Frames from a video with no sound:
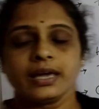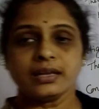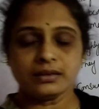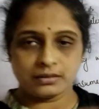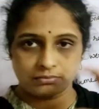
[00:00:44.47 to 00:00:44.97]

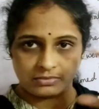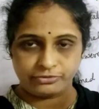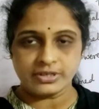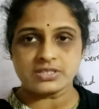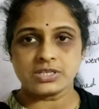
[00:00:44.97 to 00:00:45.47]
in
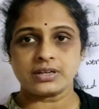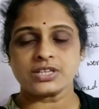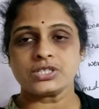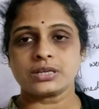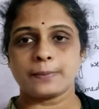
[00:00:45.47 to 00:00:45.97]
first
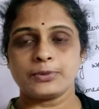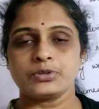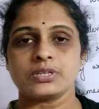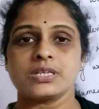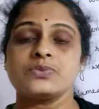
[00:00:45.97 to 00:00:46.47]
generation
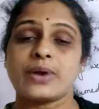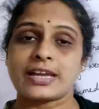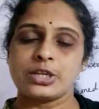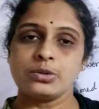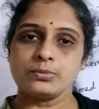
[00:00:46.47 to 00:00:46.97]
computers,
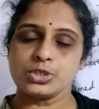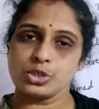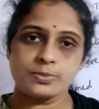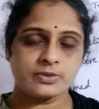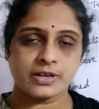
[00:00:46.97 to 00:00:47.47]
vacuum
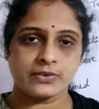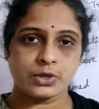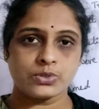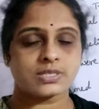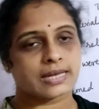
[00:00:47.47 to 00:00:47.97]
tubes were
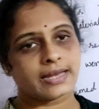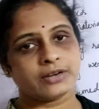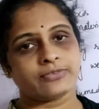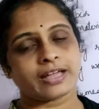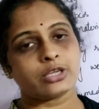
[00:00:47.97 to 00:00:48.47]
used,
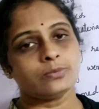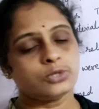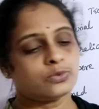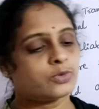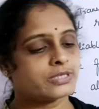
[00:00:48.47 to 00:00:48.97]
and vacuum
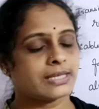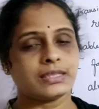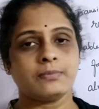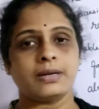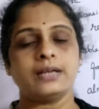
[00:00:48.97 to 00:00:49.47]
tube was
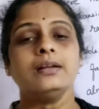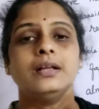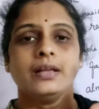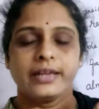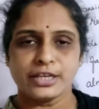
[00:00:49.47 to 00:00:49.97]
nothing but
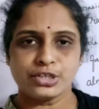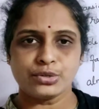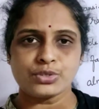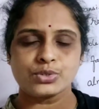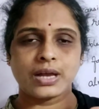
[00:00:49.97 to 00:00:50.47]
it
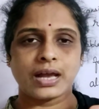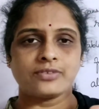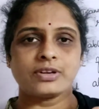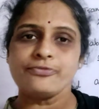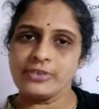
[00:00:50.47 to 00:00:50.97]
used to
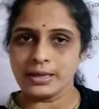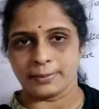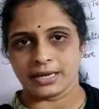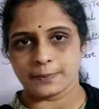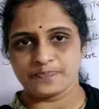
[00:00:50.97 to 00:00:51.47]
have a
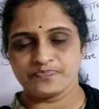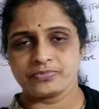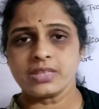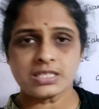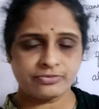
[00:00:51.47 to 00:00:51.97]
filament.
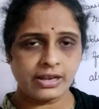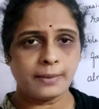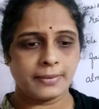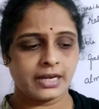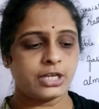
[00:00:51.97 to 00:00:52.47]
This
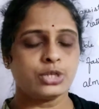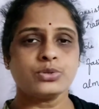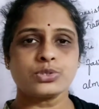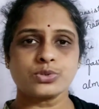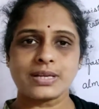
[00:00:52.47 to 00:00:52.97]
filament
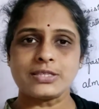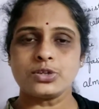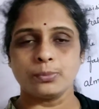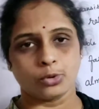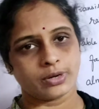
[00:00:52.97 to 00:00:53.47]
used to
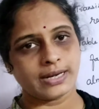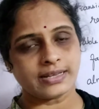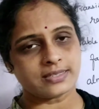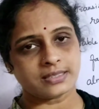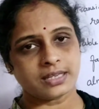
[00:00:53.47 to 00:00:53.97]
consume more
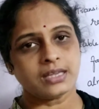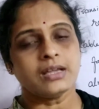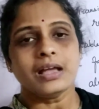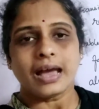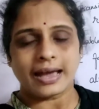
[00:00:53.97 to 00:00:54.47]
electricity.
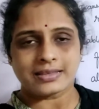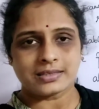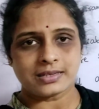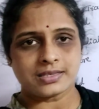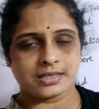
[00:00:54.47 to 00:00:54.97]
As
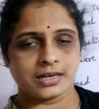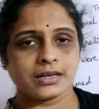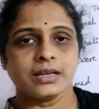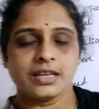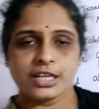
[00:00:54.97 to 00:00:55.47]
a result,
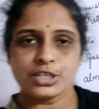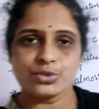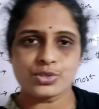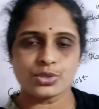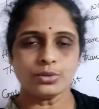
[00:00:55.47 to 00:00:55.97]
it
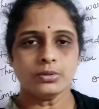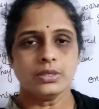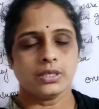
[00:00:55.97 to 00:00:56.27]
used to